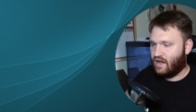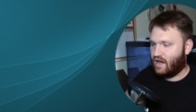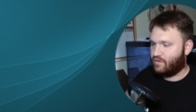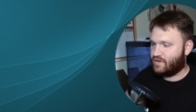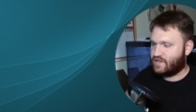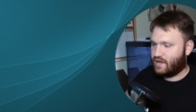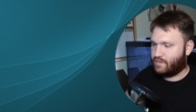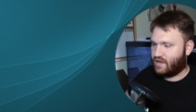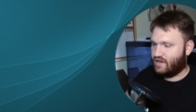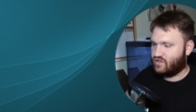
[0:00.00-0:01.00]
Uh, recent
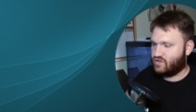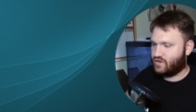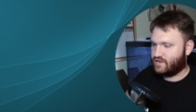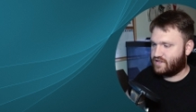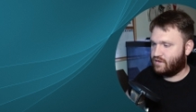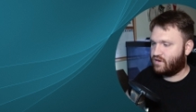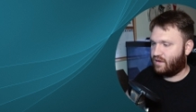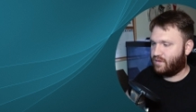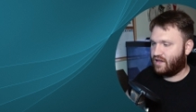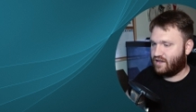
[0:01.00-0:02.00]
applications, you can see what
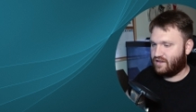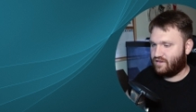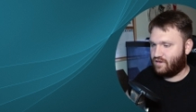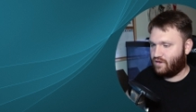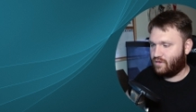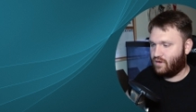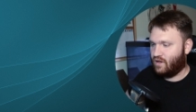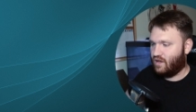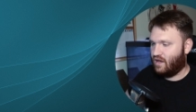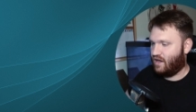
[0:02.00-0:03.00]
I've been getting into.
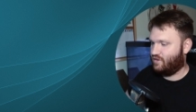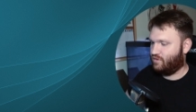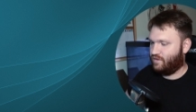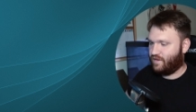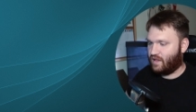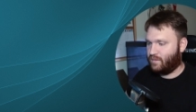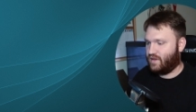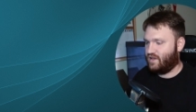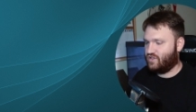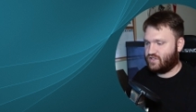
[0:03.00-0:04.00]
Under
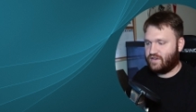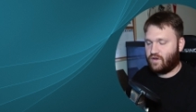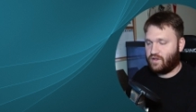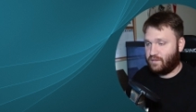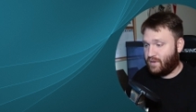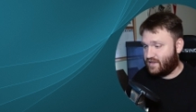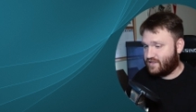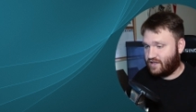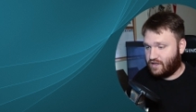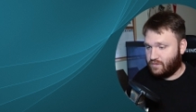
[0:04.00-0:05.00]
development, they just have all the
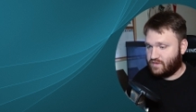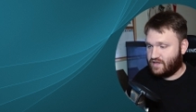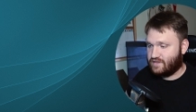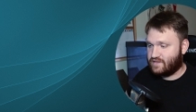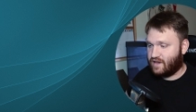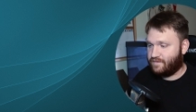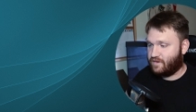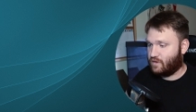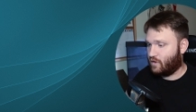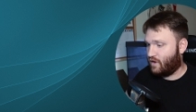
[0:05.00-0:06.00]
basic Qt stuff.
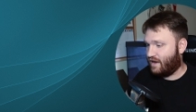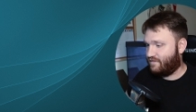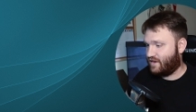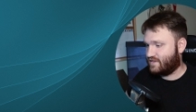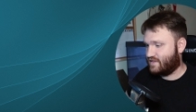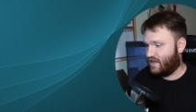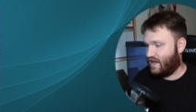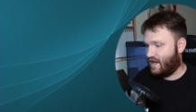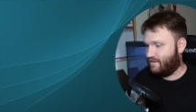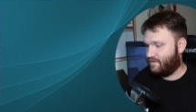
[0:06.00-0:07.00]
Under graphics,
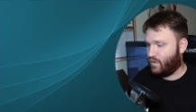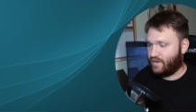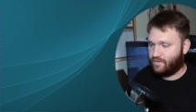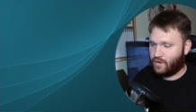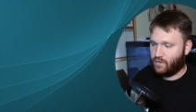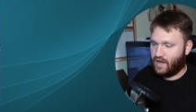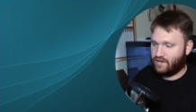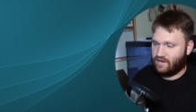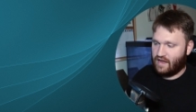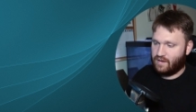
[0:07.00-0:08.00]
they have Gwenview
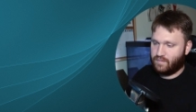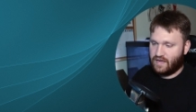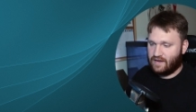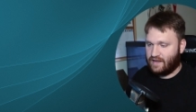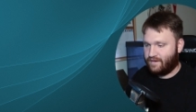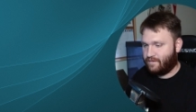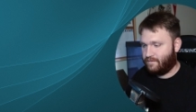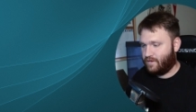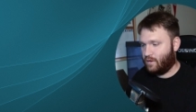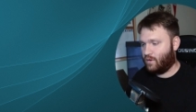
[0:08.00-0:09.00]
and a P D F
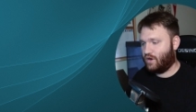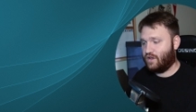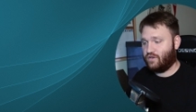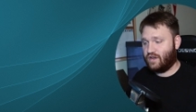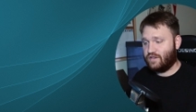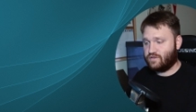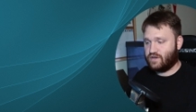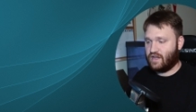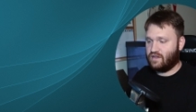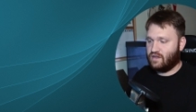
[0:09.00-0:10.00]
viewer. Under
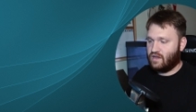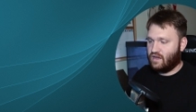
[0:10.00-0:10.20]
internet,